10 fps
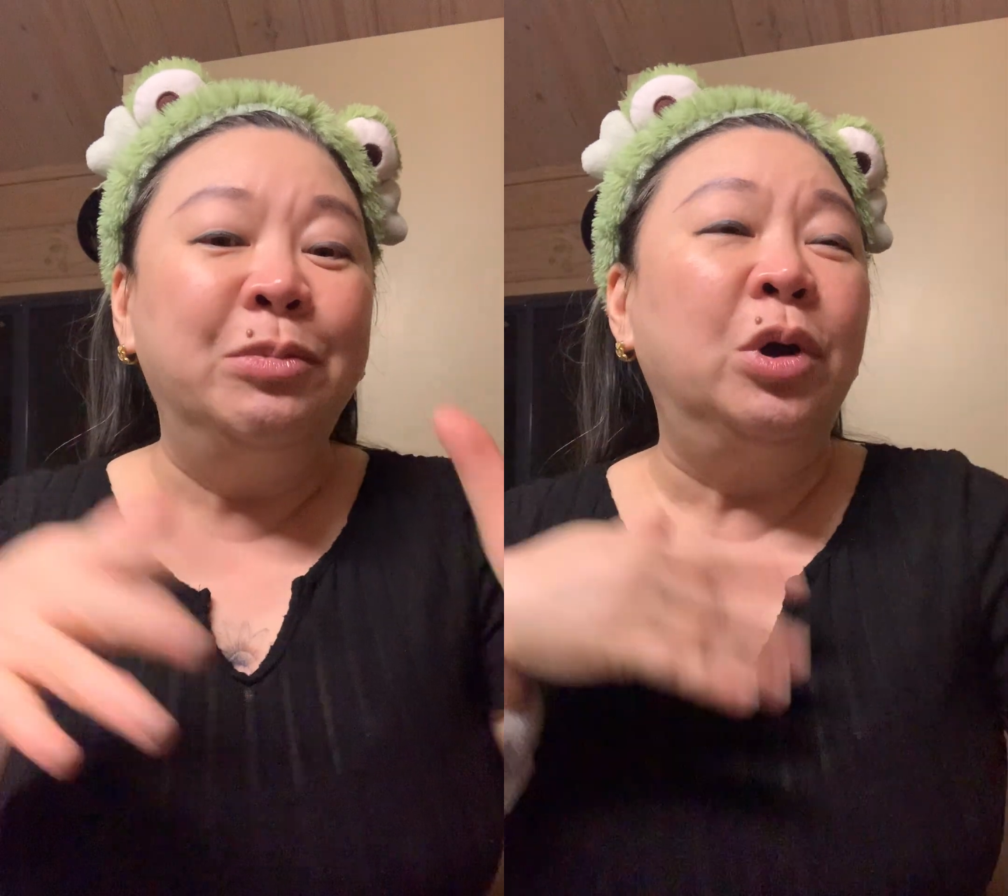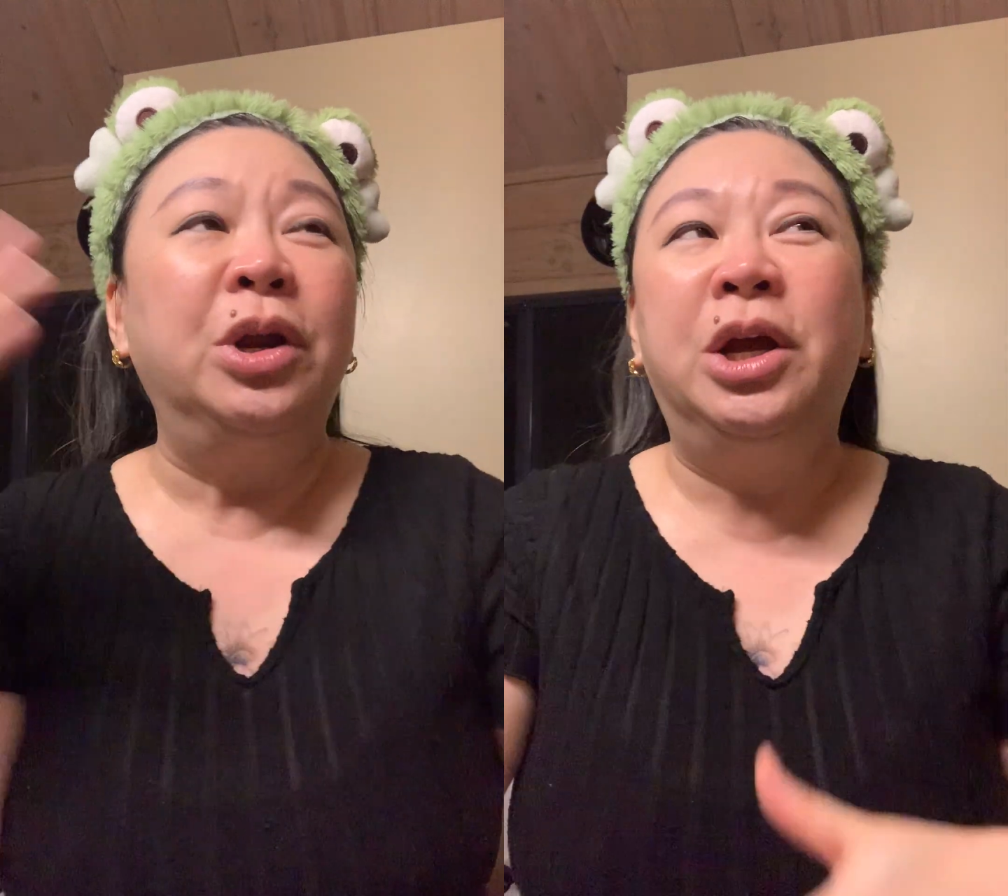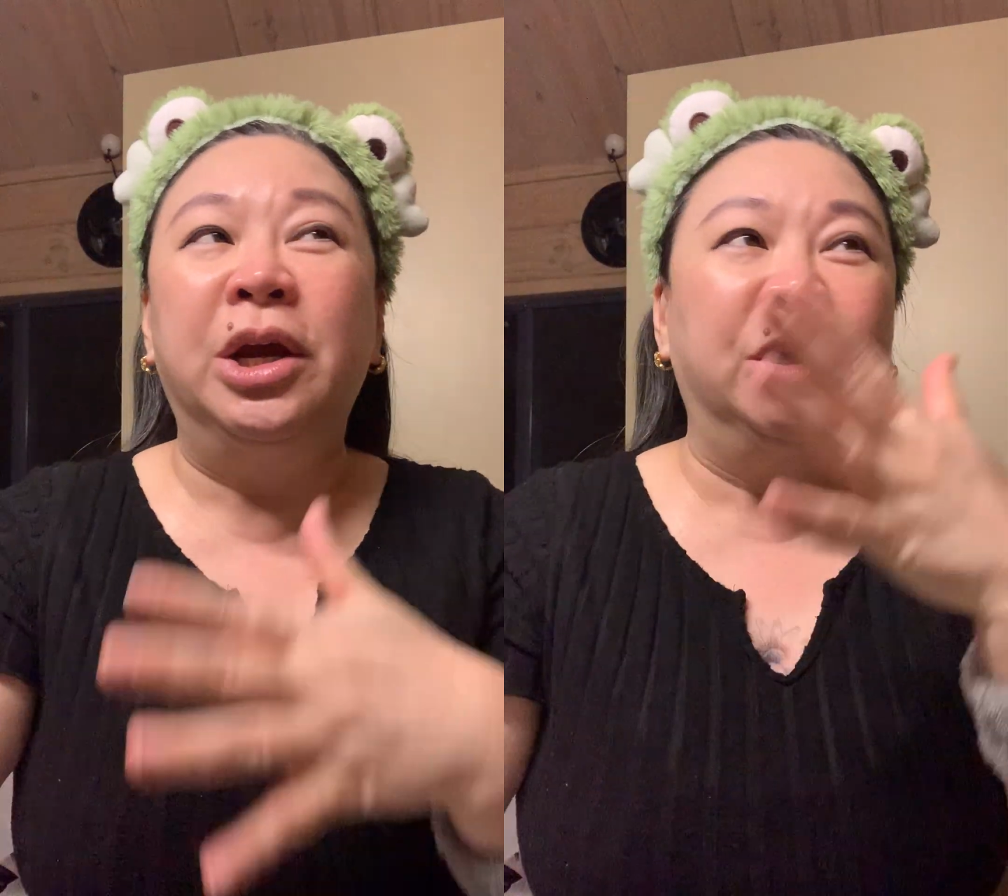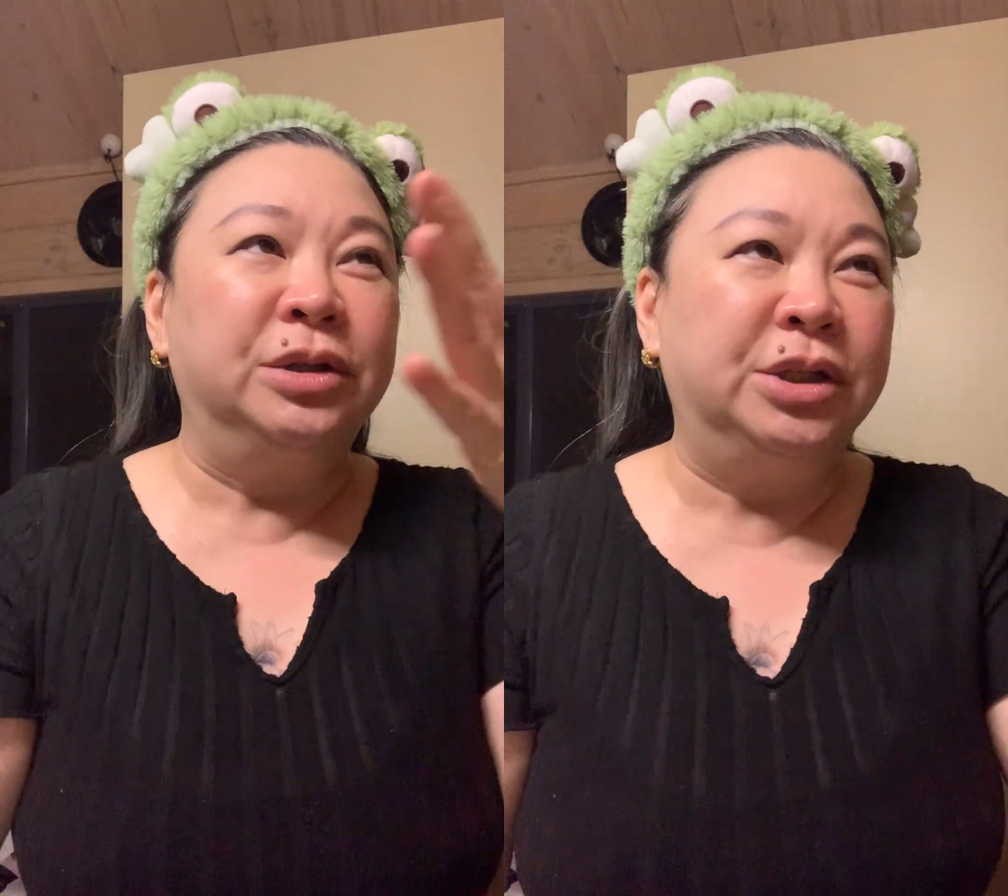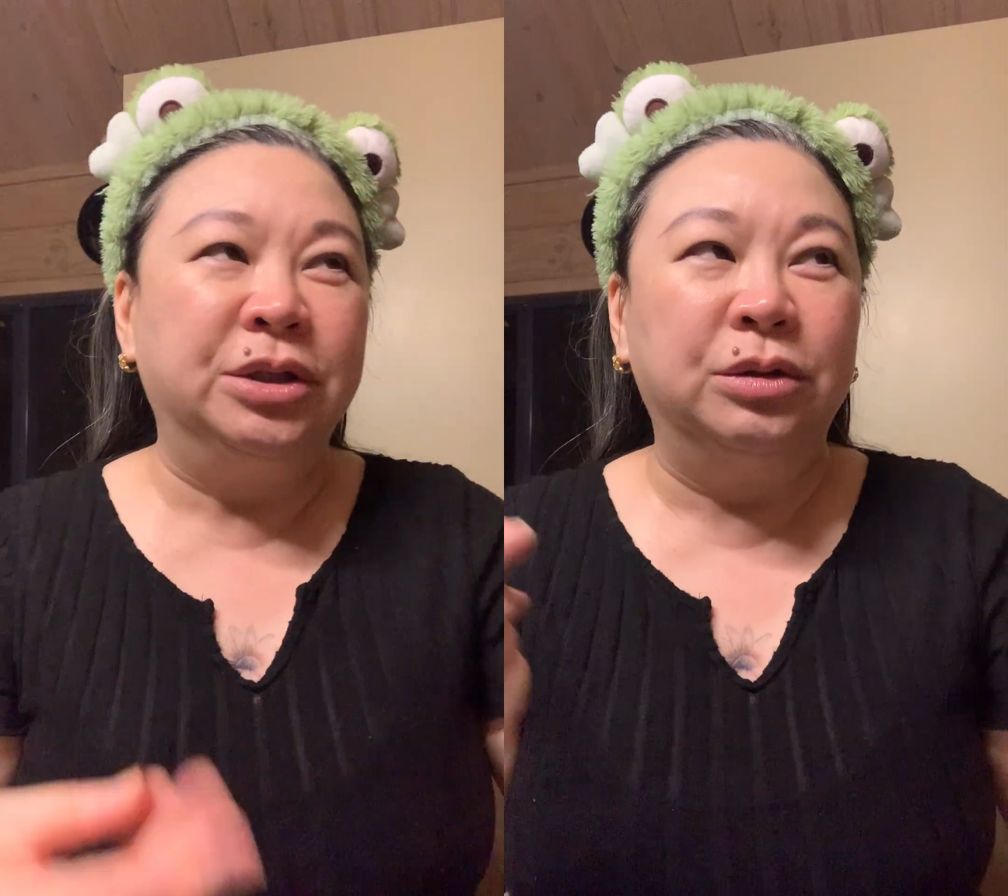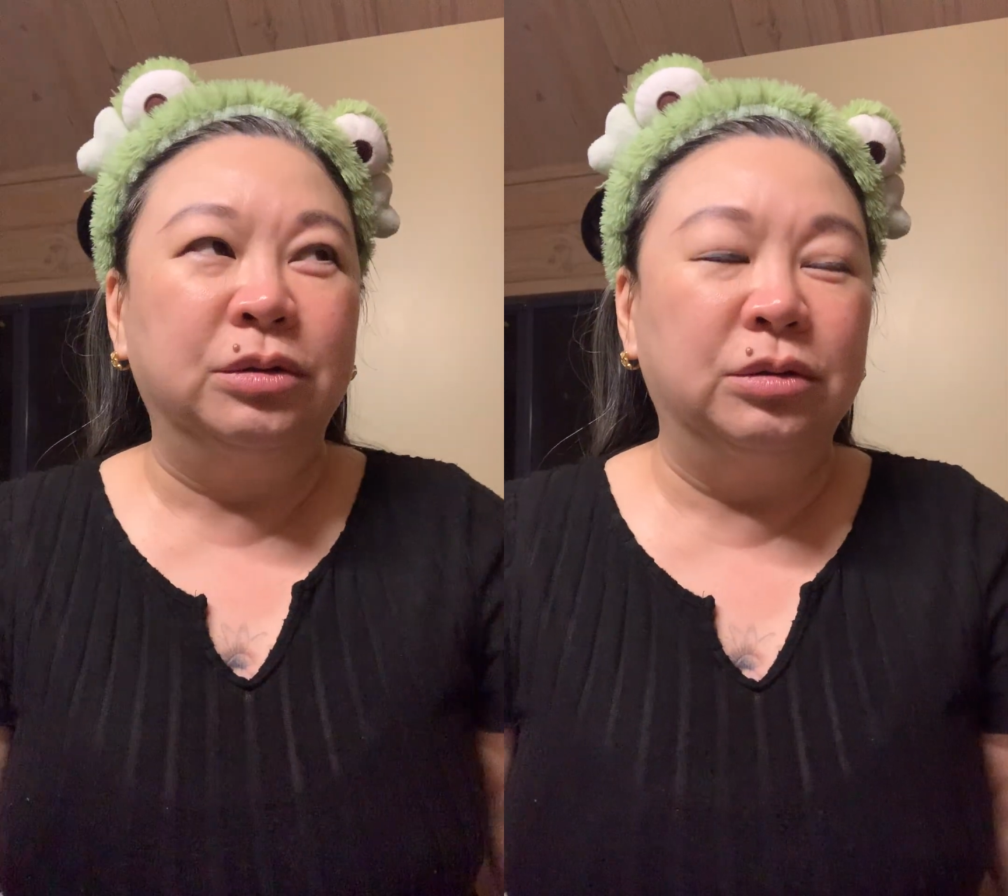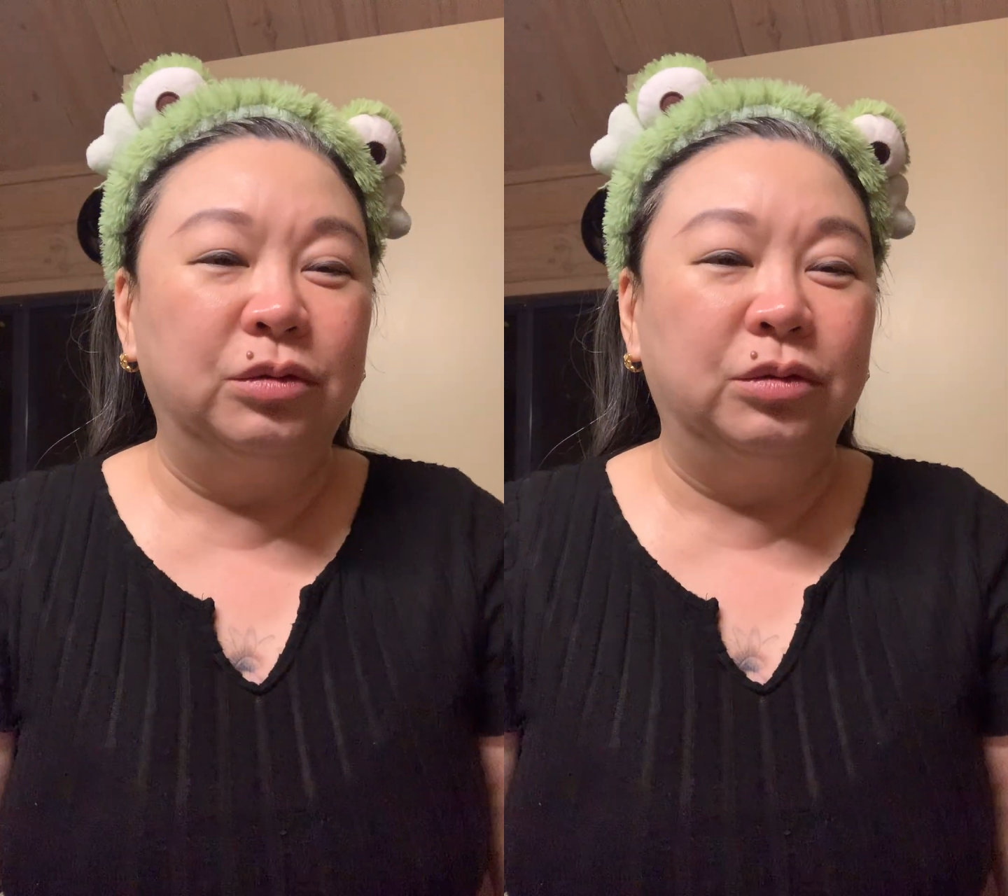not here to